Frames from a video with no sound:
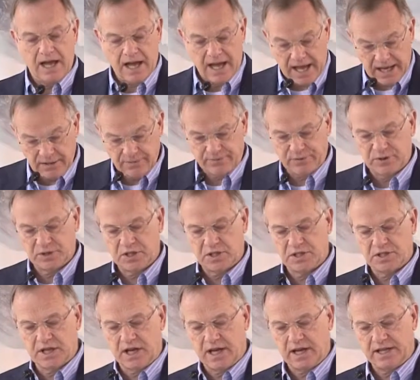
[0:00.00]
and for
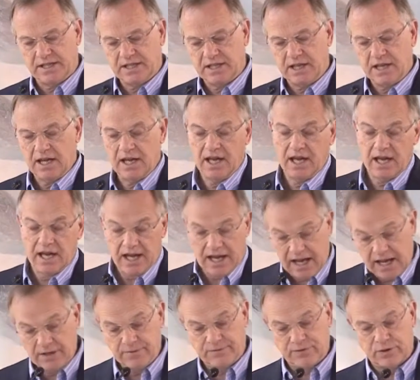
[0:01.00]
society
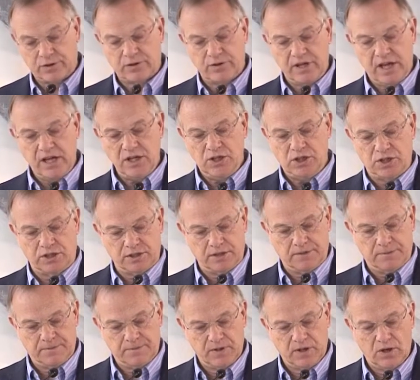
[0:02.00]
and for creation.
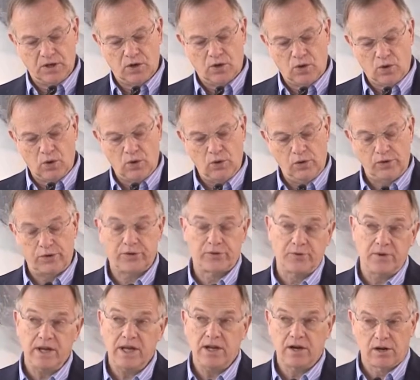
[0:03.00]
All
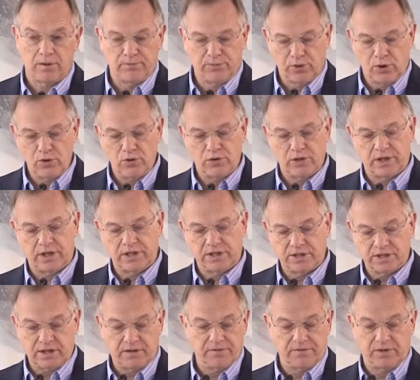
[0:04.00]
three are broken
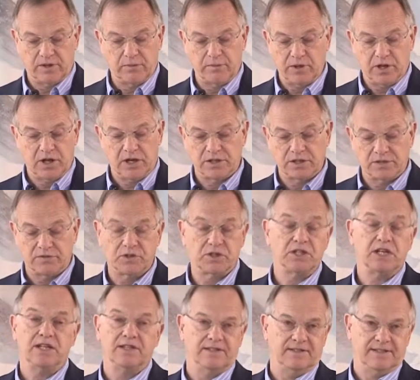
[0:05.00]
and suffering because of
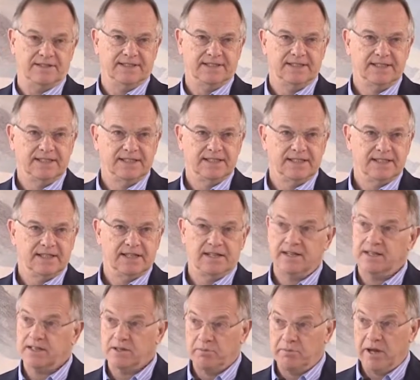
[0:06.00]
sin.
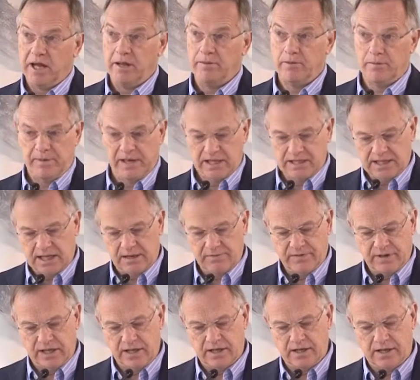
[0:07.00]
I think the Bible makes
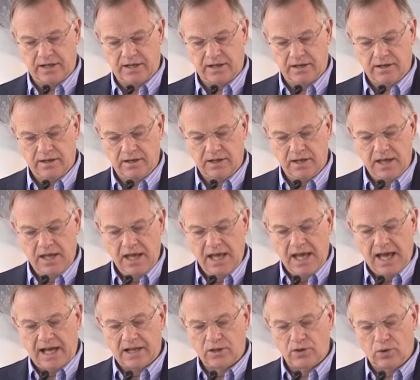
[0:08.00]
that very clear.
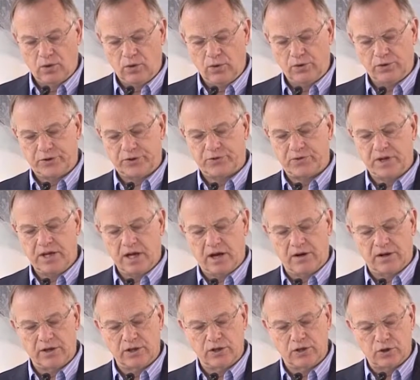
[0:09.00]
And all three
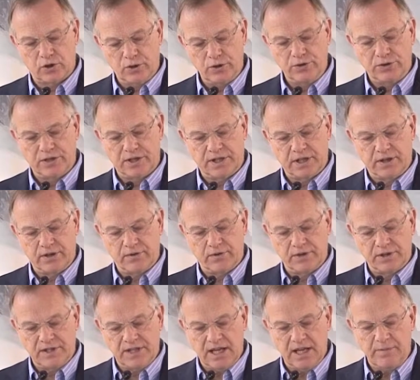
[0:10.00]
are included in the
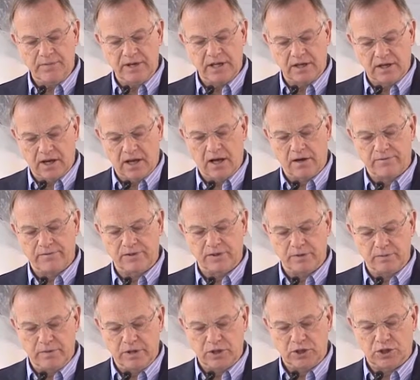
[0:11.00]
redeeming love
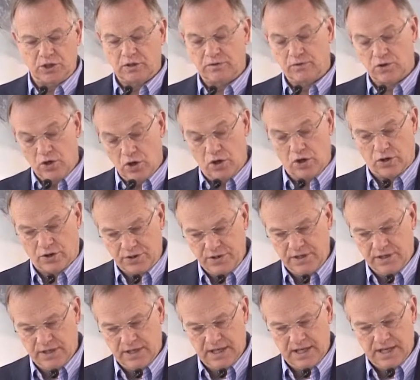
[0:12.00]
and mission of God,